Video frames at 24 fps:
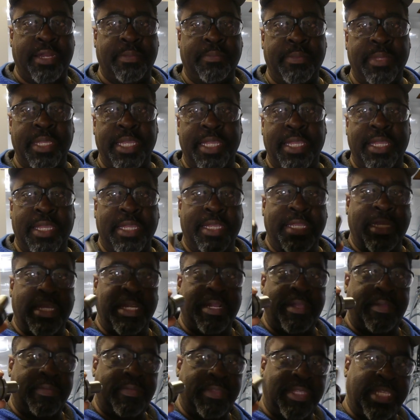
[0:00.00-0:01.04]
them. You
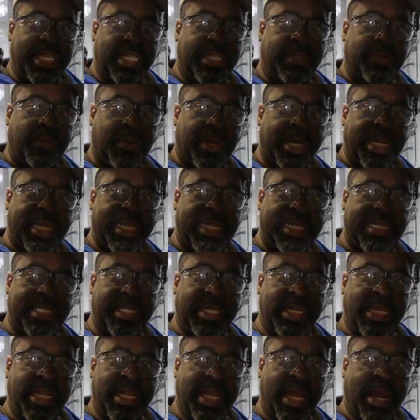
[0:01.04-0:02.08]
know, this one is
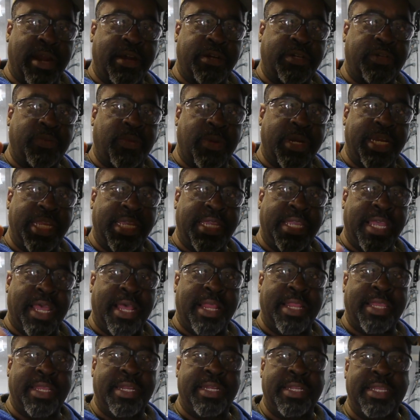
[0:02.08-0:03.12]
an E R twenty
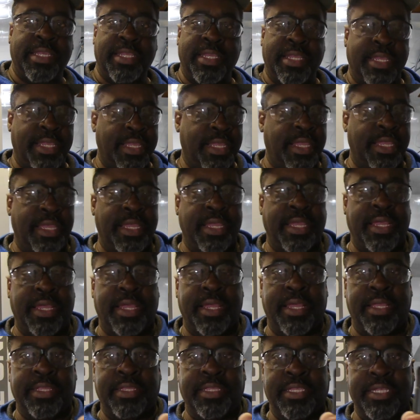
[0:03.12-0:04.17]
collet.
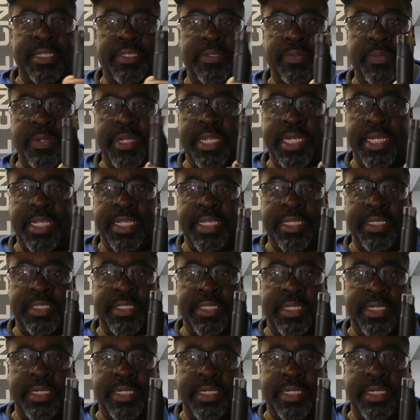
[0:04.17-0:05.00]
Uh, this one is